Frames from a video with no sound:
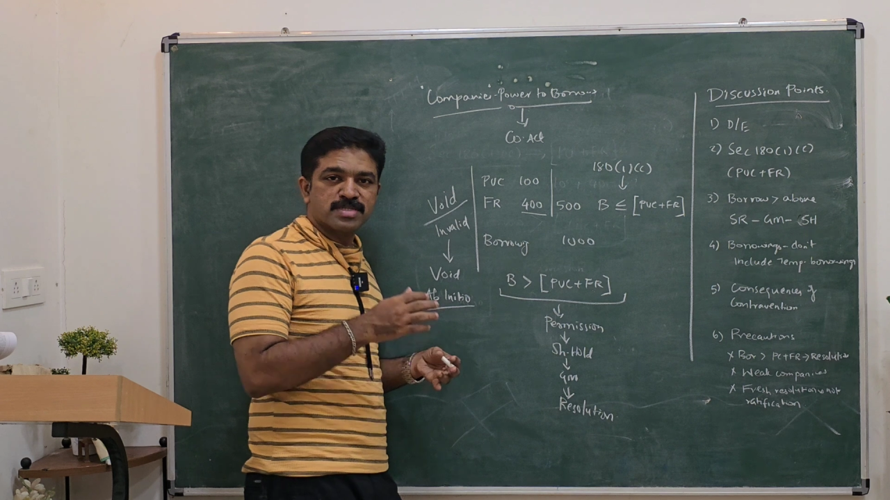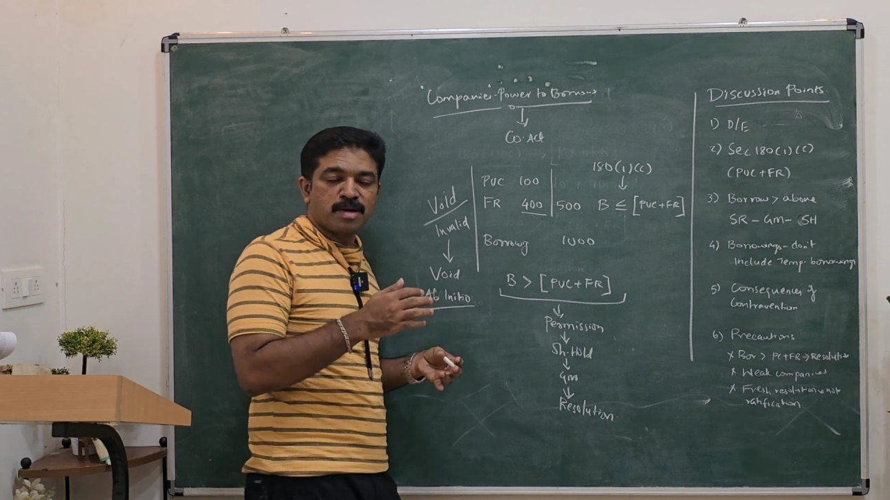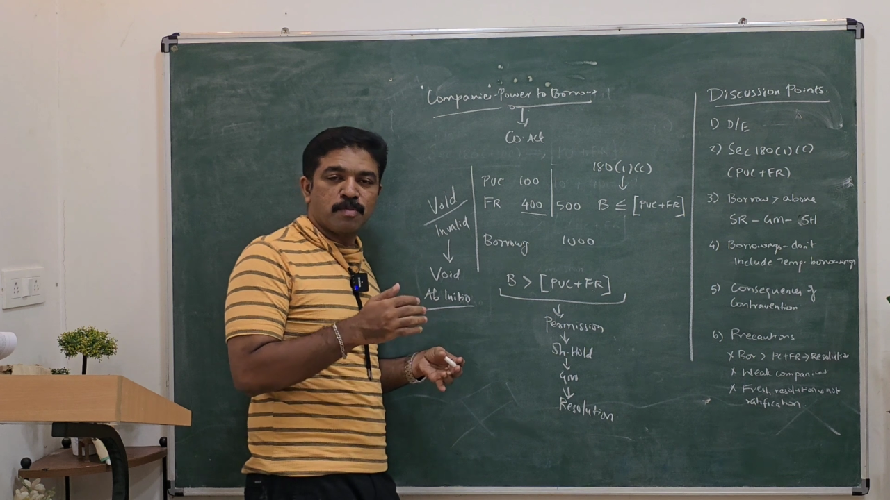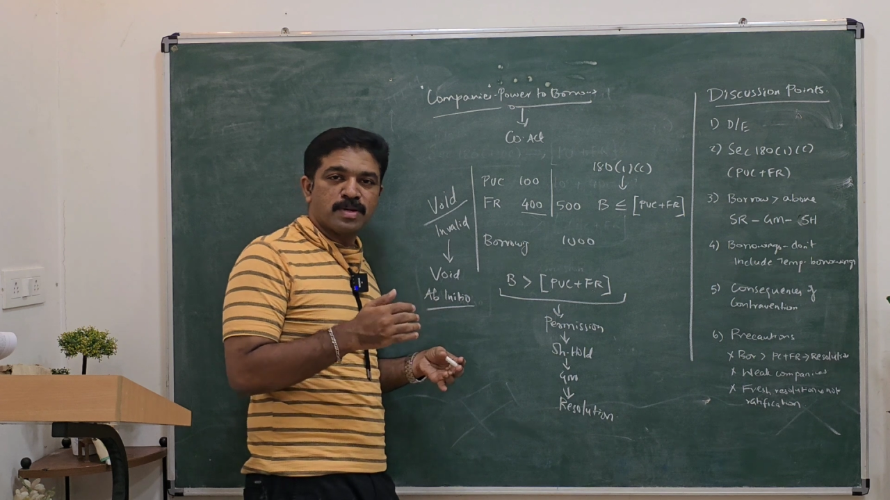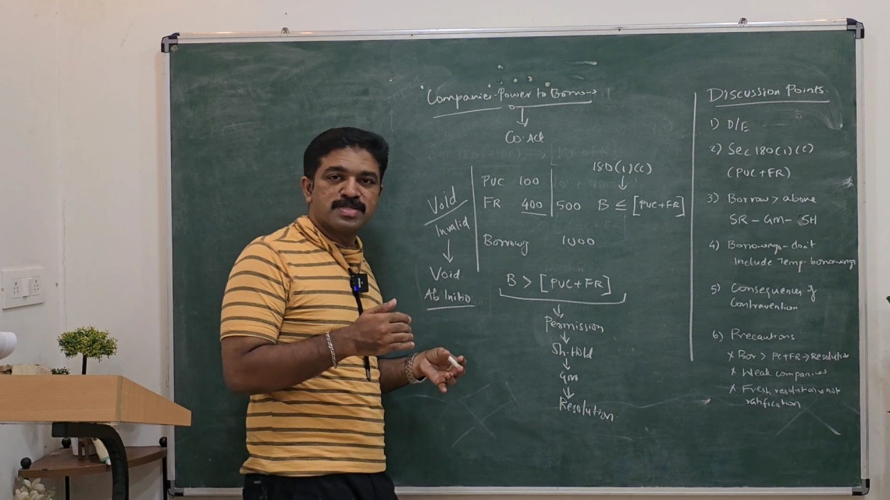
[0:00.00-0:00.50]

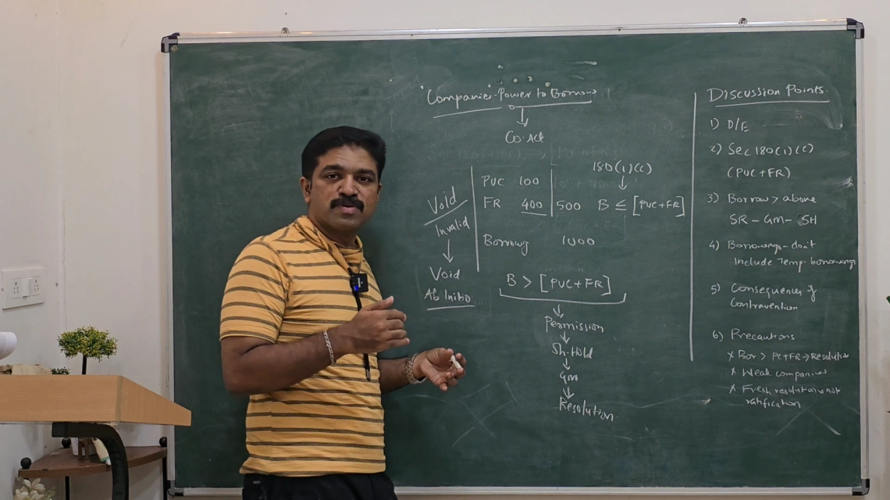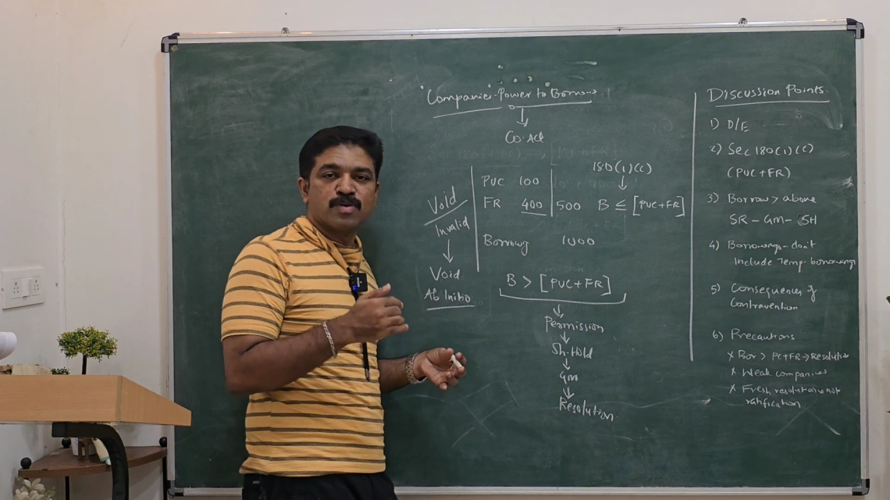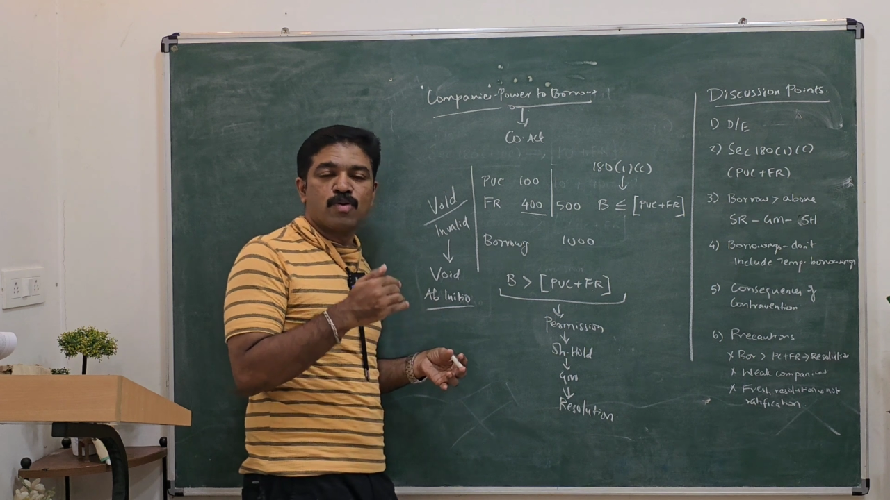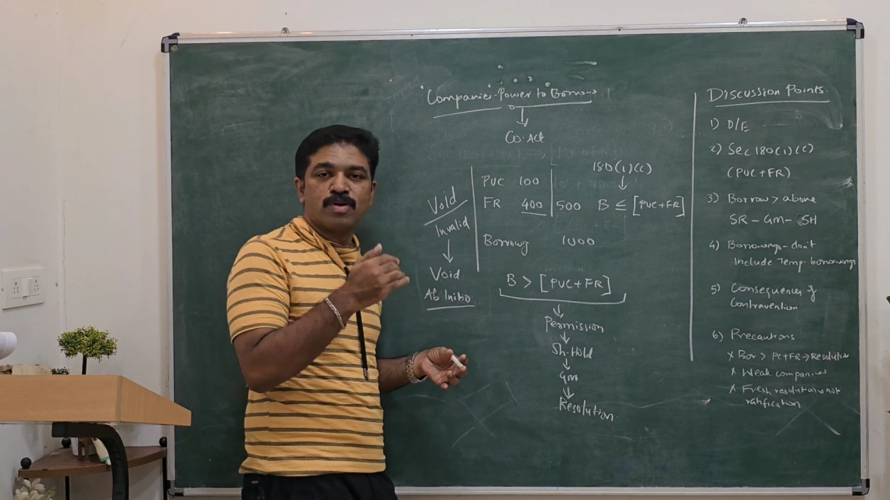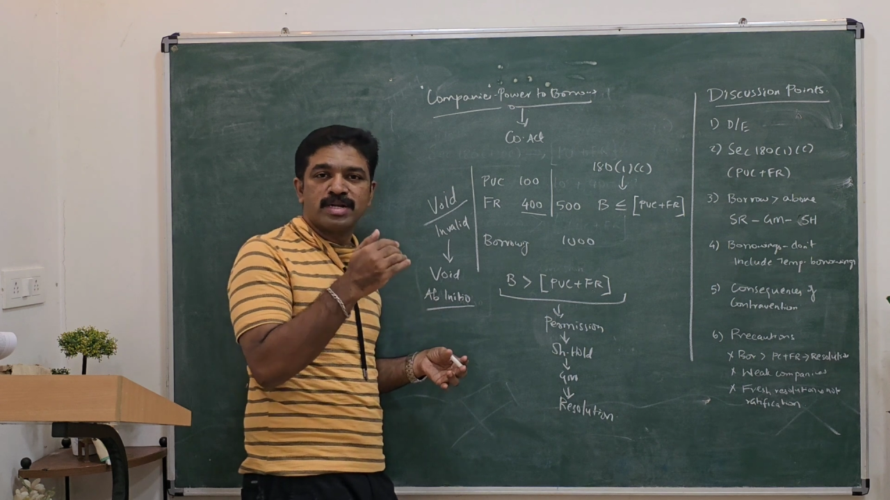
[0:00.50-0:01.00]
companies will
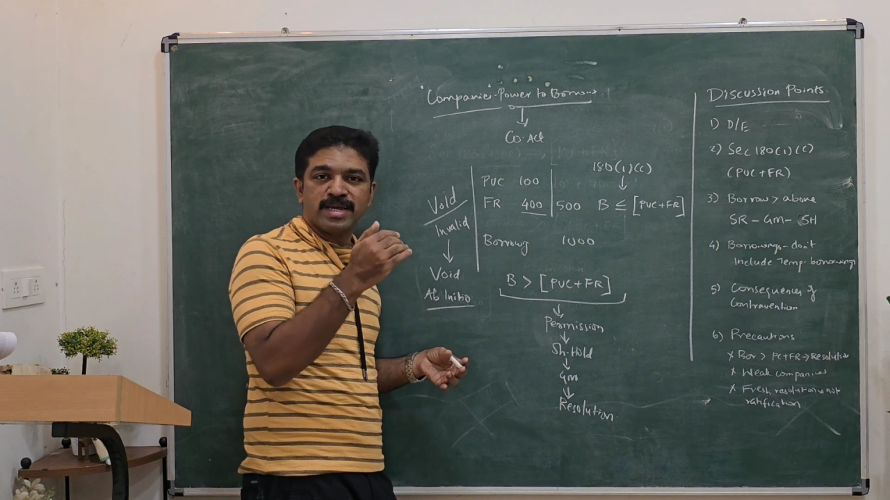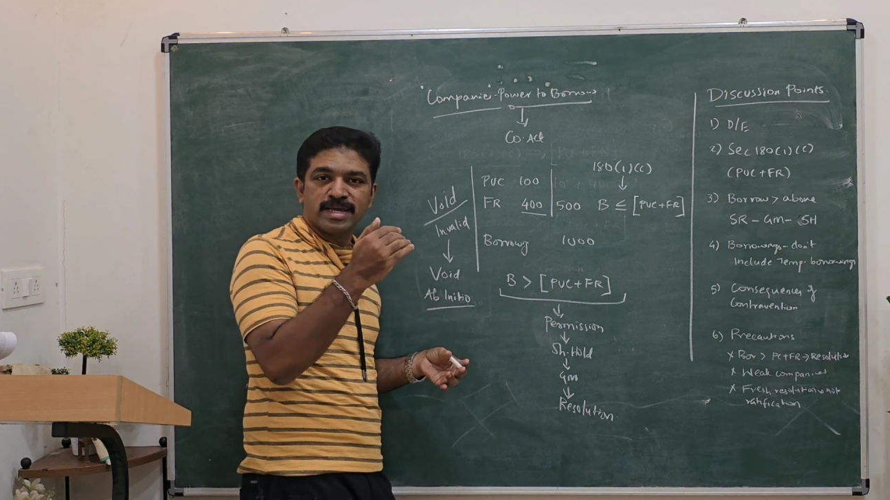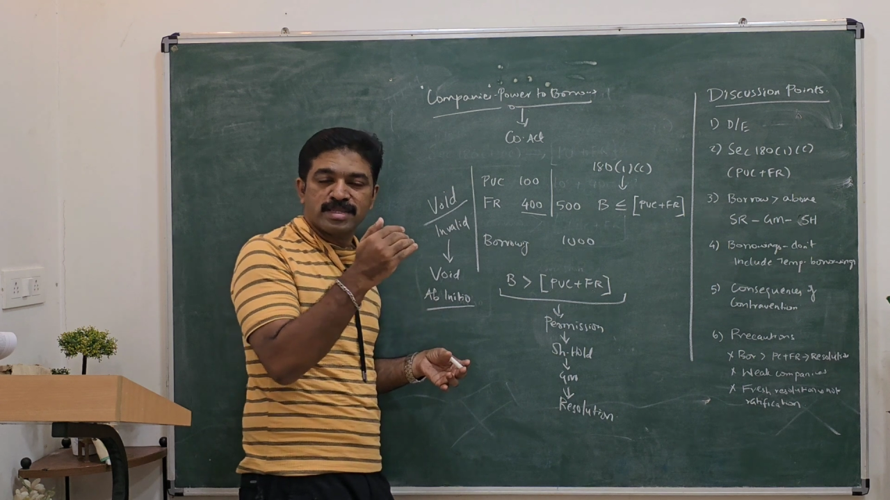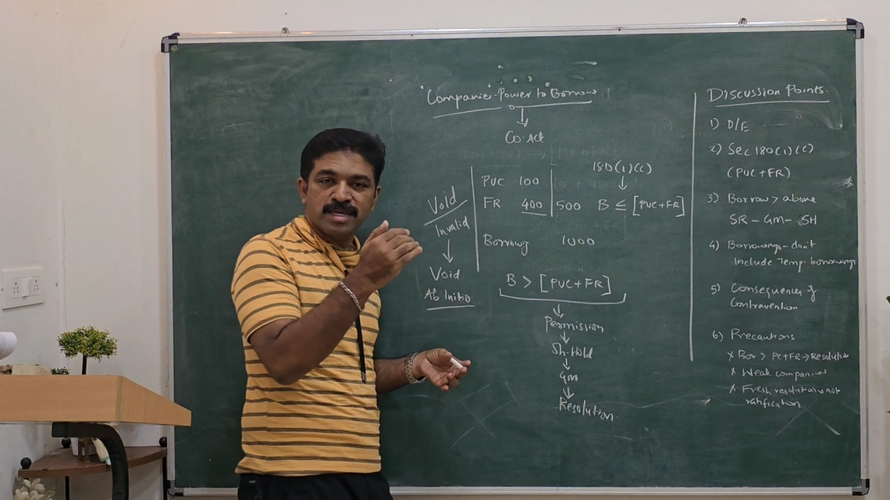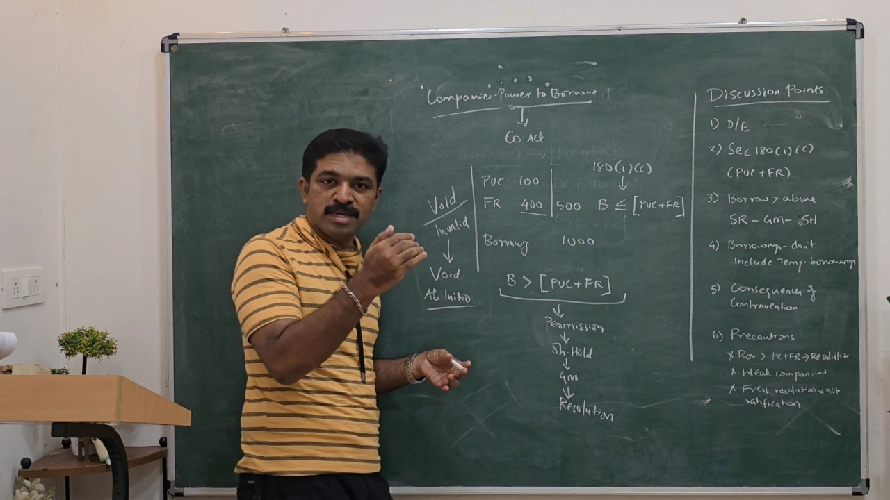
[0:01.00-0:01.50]
go and
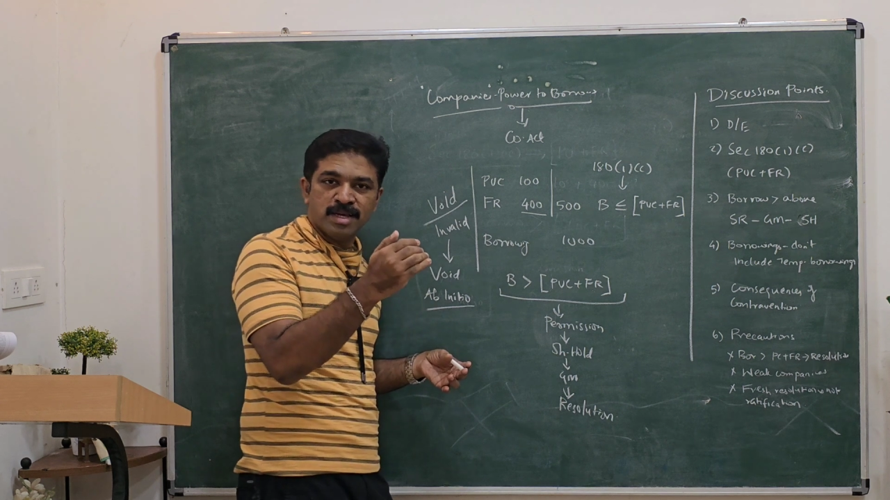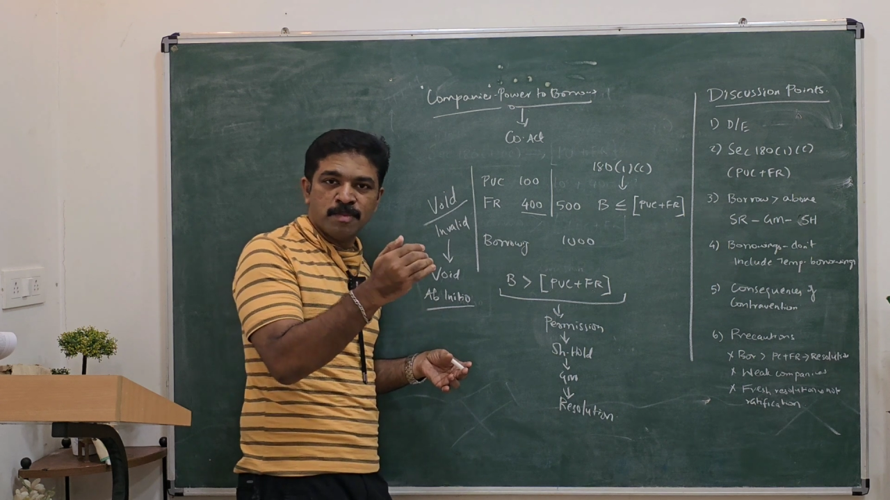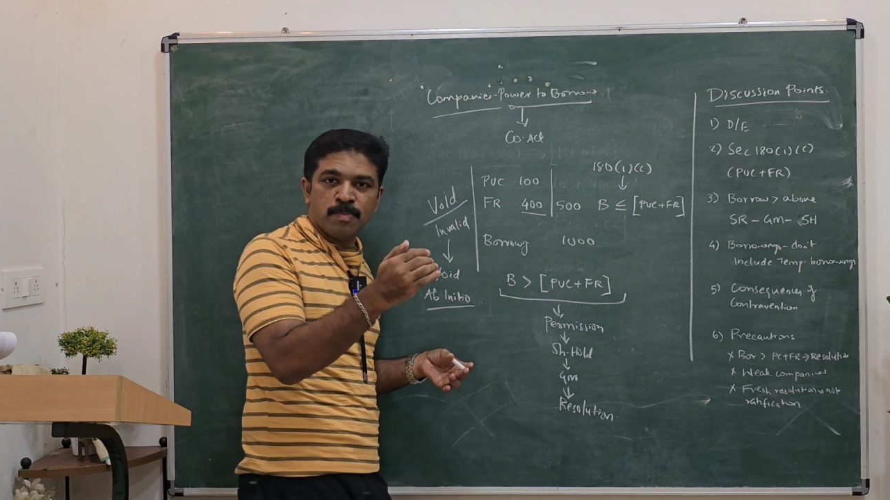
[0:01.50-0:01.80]
take the